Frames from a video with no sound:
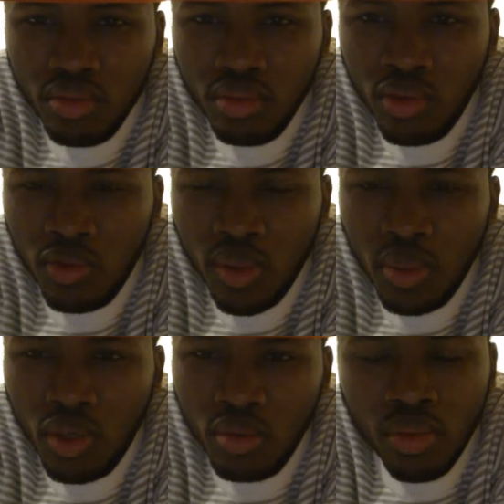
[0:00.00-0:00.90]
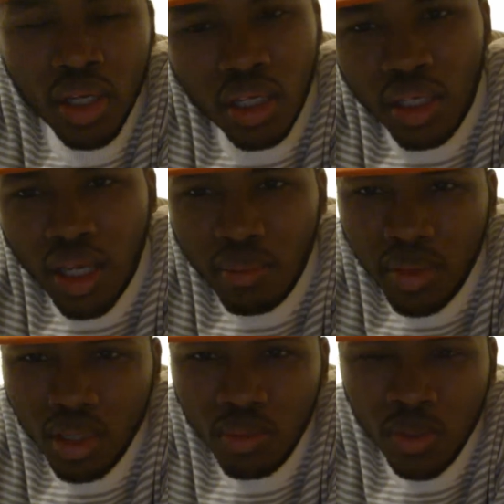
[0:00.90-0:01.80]
Most people don't bring in that
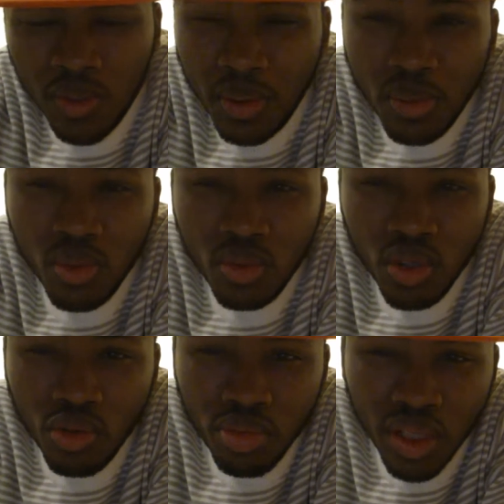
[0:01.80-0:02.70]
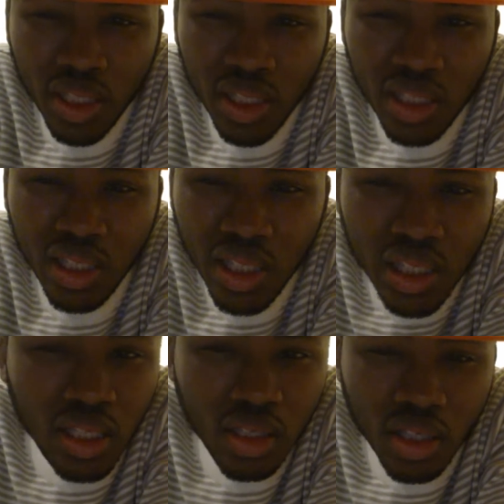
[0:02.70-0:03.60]
many. Most people don't bring in
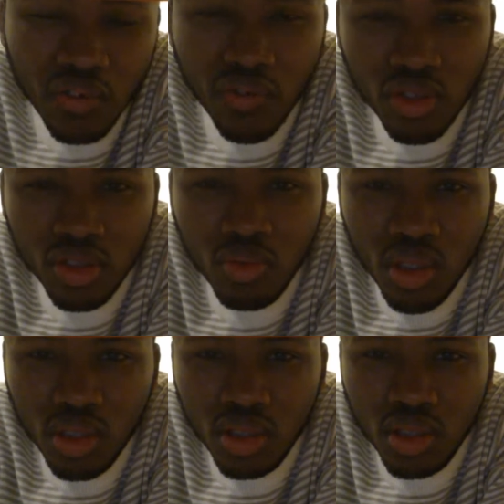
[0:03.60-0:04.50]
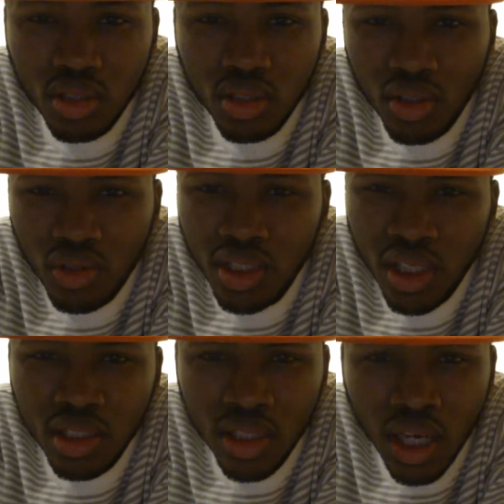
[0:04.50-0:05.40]
any in their first week. So, it
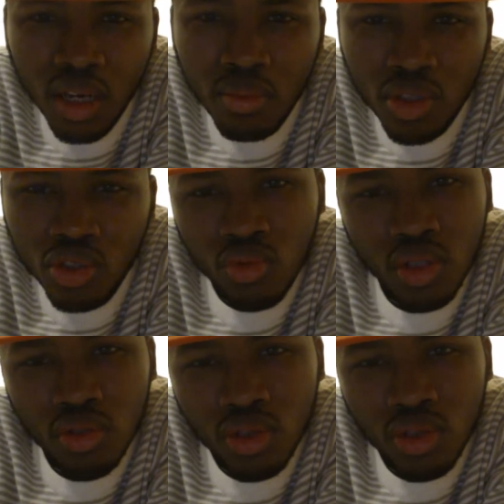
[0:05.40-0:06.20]
takes time, but you will